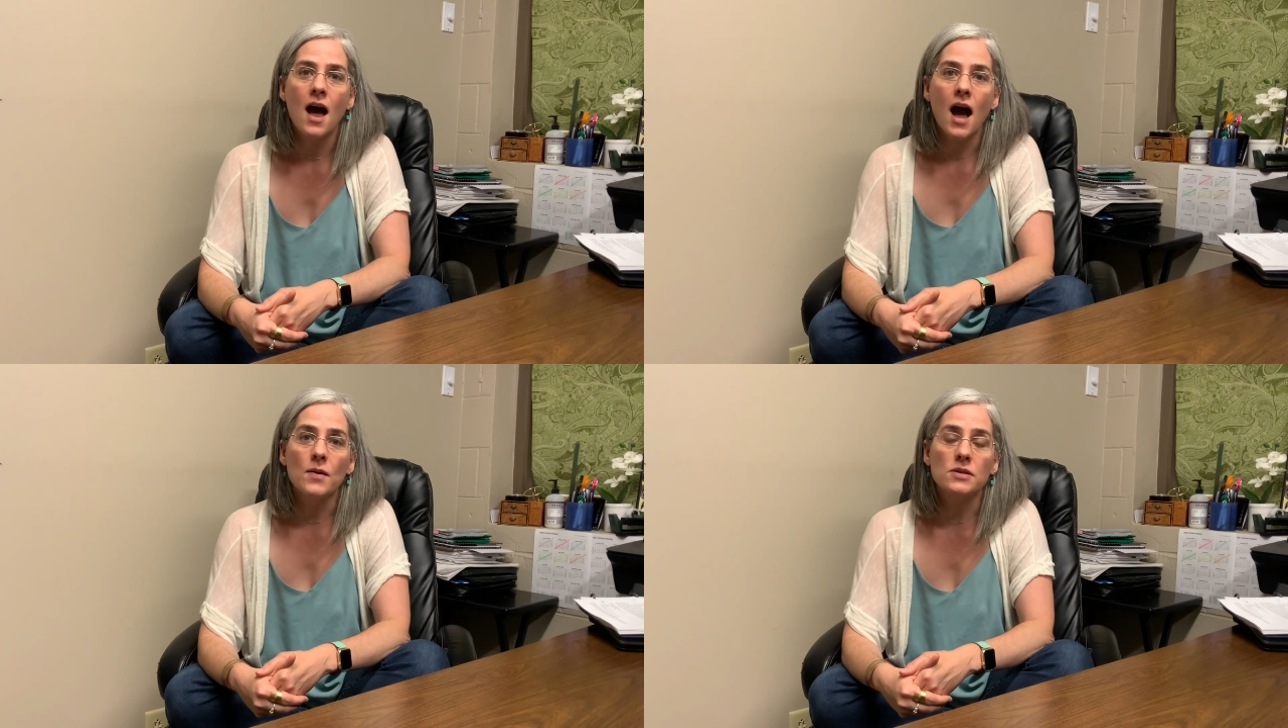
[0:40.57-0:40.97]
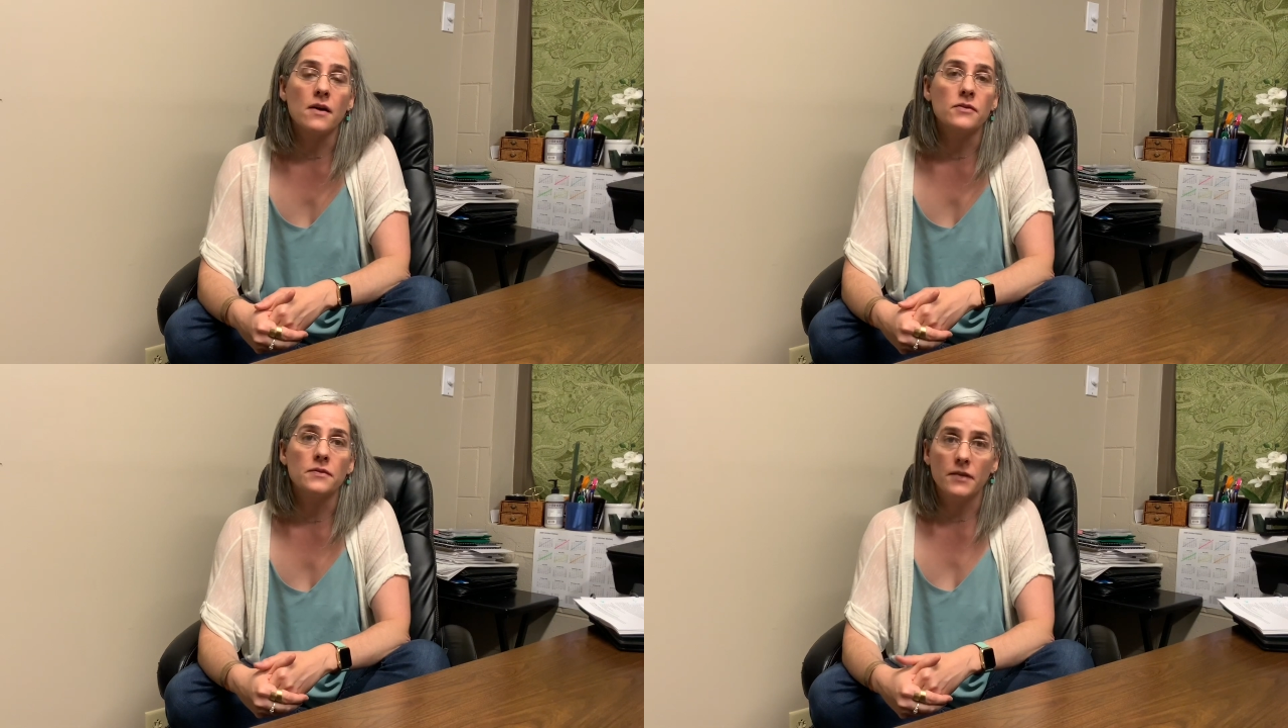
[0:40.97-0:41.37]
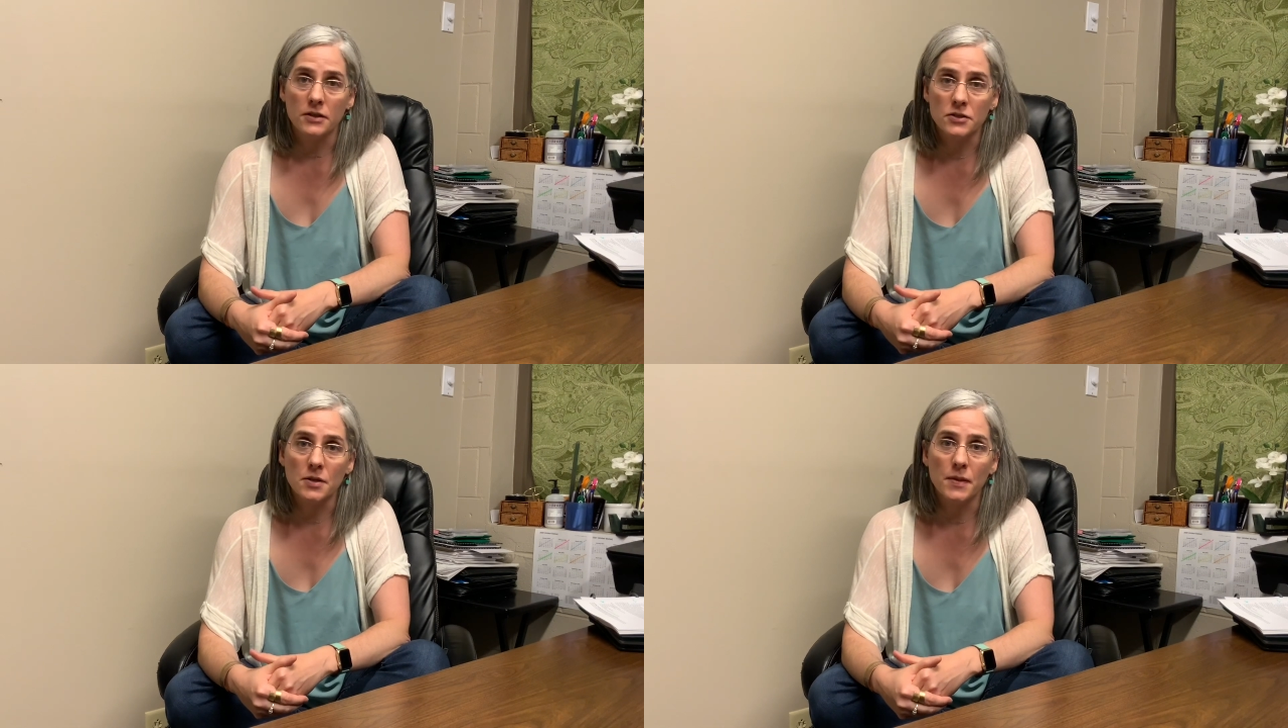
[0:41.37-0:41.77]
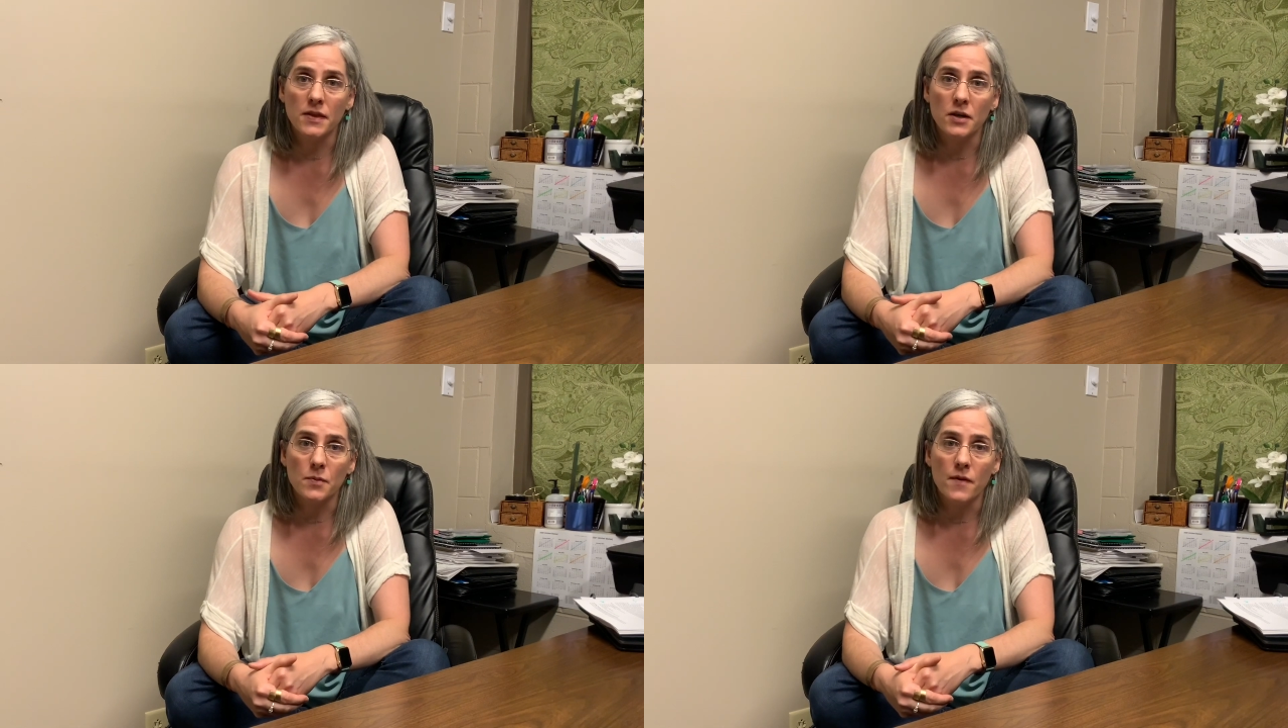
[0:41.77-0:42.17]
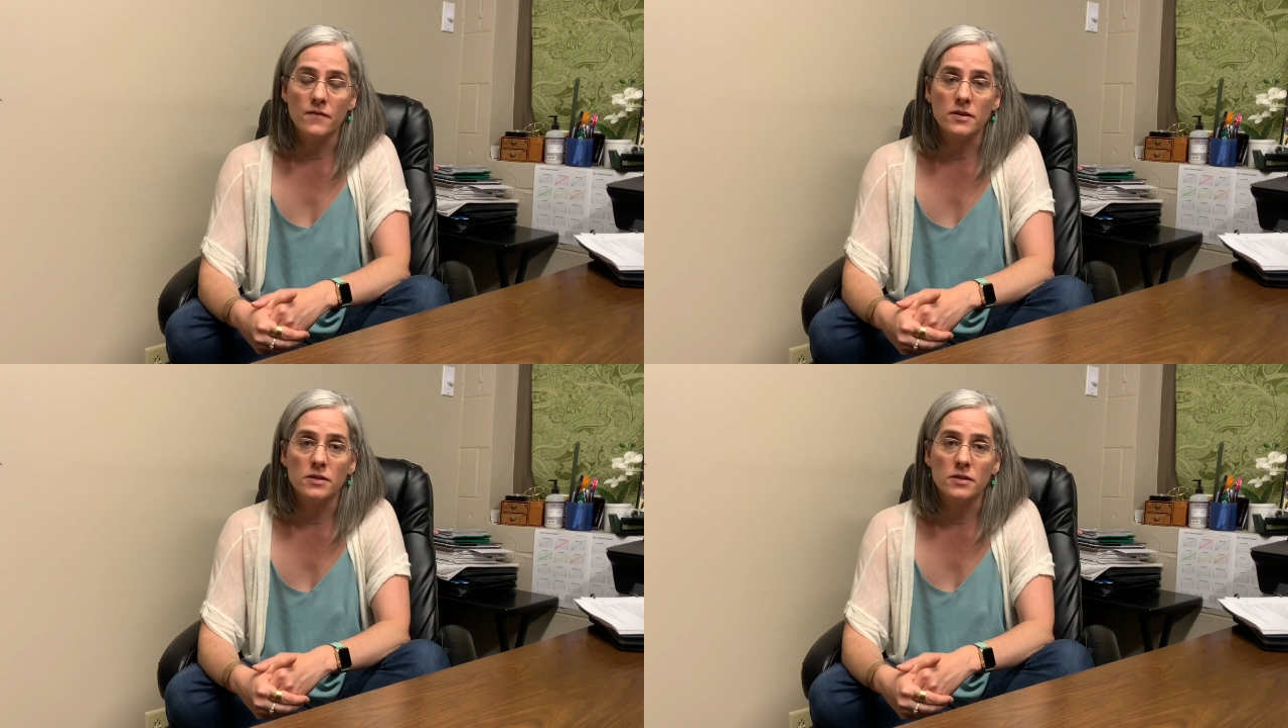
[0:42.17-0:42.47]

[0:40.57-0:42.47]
I was offered a fellowship at Theatre Memphis